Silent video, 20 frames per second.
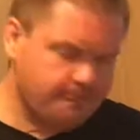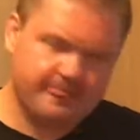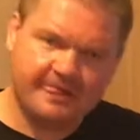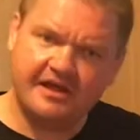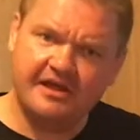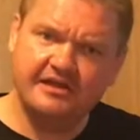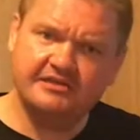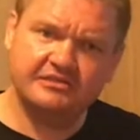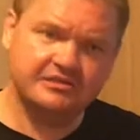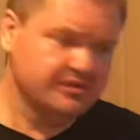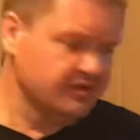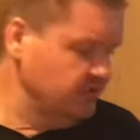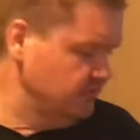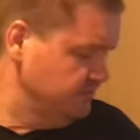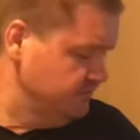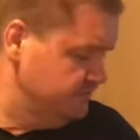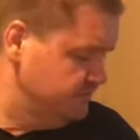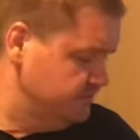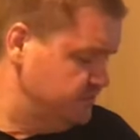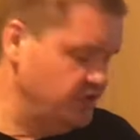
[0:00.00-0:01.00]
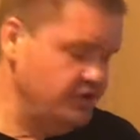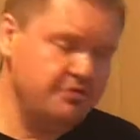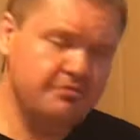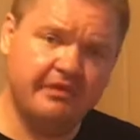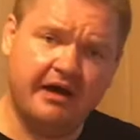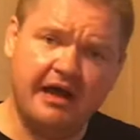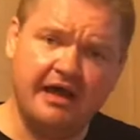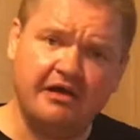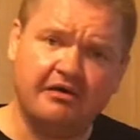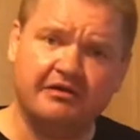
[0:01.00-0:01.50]
It's a little too
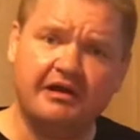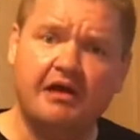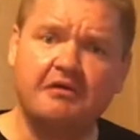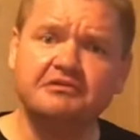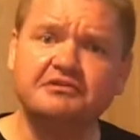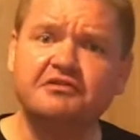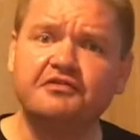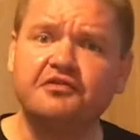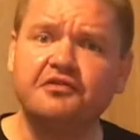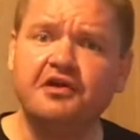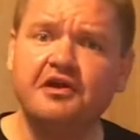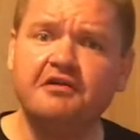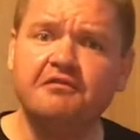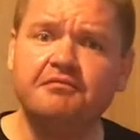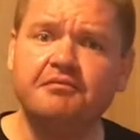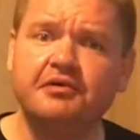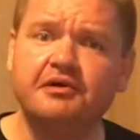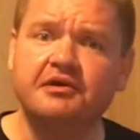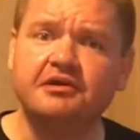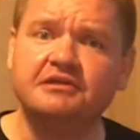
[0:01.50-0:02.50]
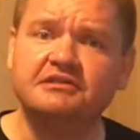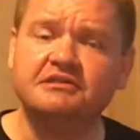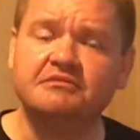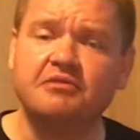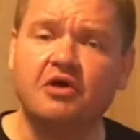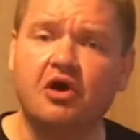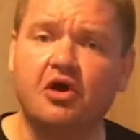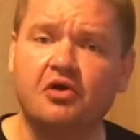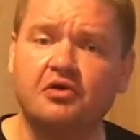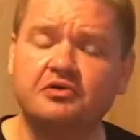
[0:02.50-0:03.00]
mild. I was afraid of putting some
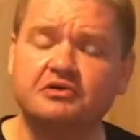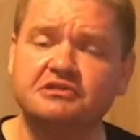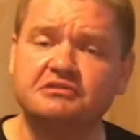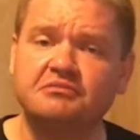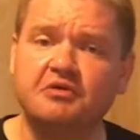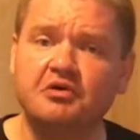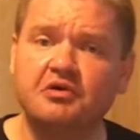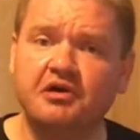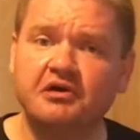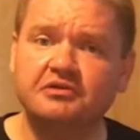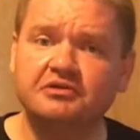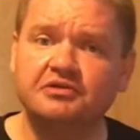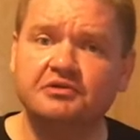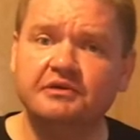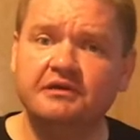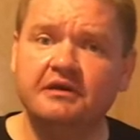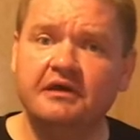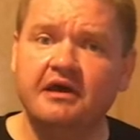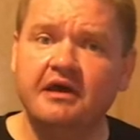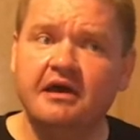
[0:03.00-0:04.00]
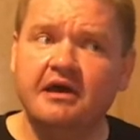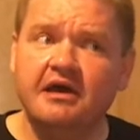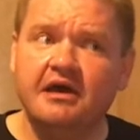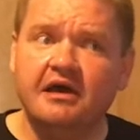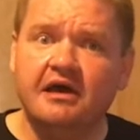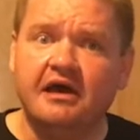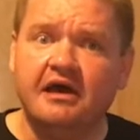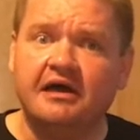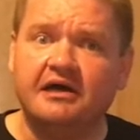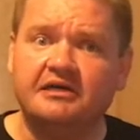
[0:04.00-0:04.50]
harder smoke onto it.
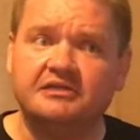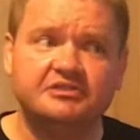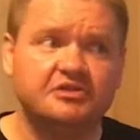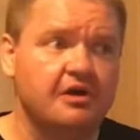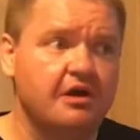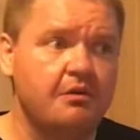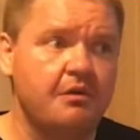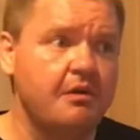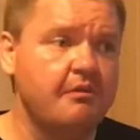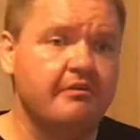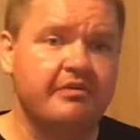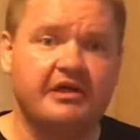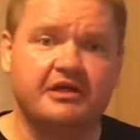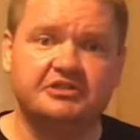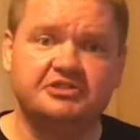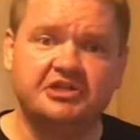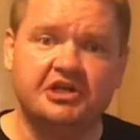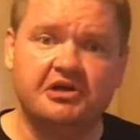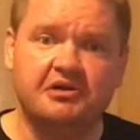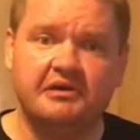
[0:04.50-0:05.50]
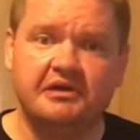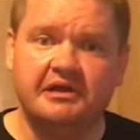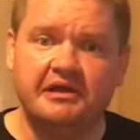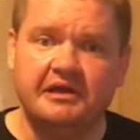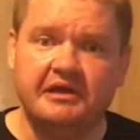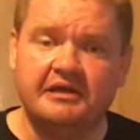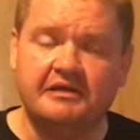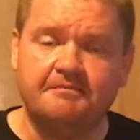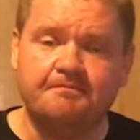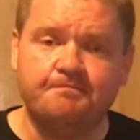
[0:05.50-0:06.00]
So I went with that cherry
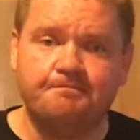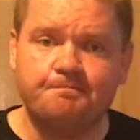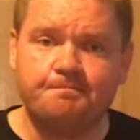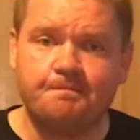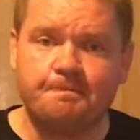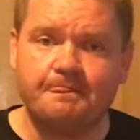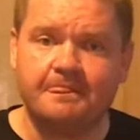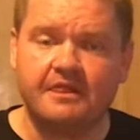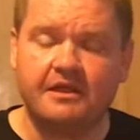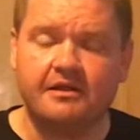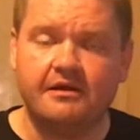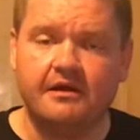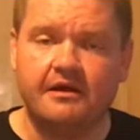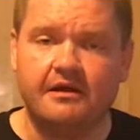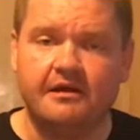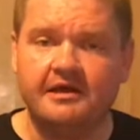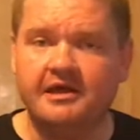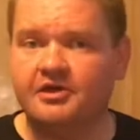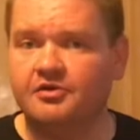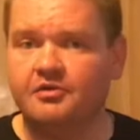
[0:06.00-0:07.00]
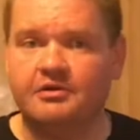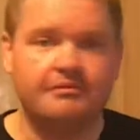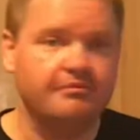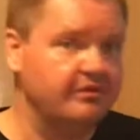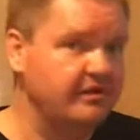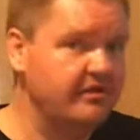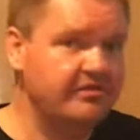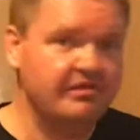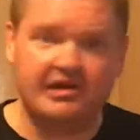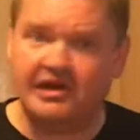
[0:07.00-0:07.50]
and hickory
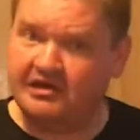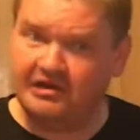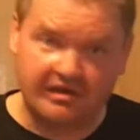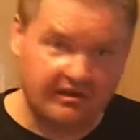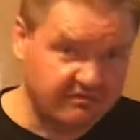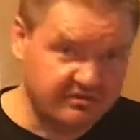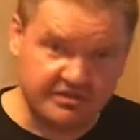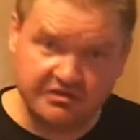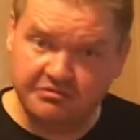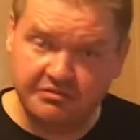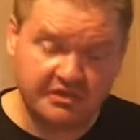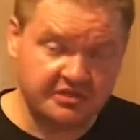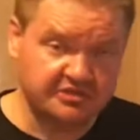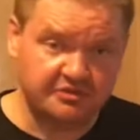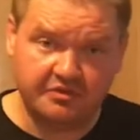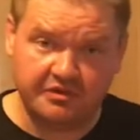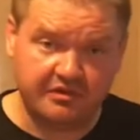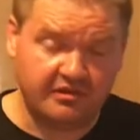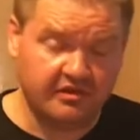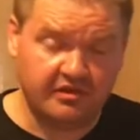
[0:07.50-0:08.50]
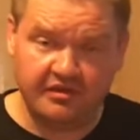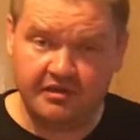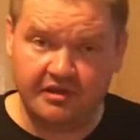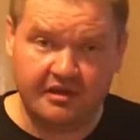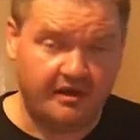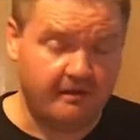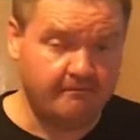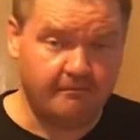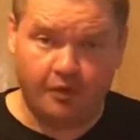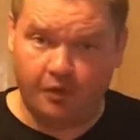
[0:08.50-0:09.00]
blend that I love so much with
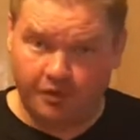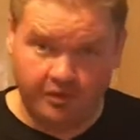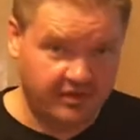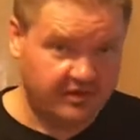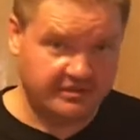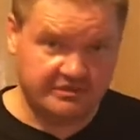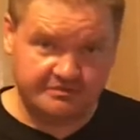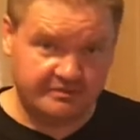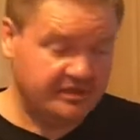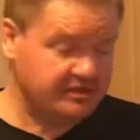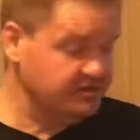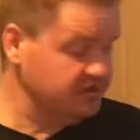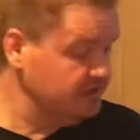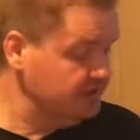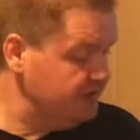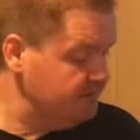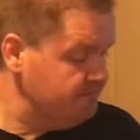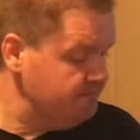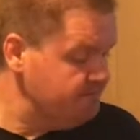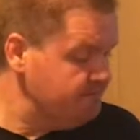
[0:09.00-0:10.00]
pork especially.